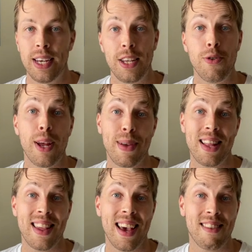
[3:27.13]
Udemy
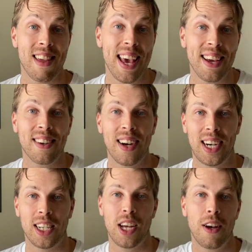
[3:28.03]
takes a
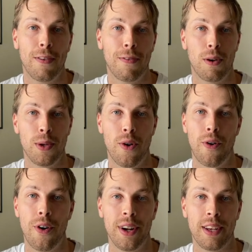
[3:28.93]
cut from your
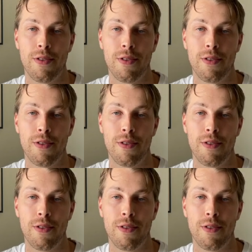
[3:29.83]
earnings.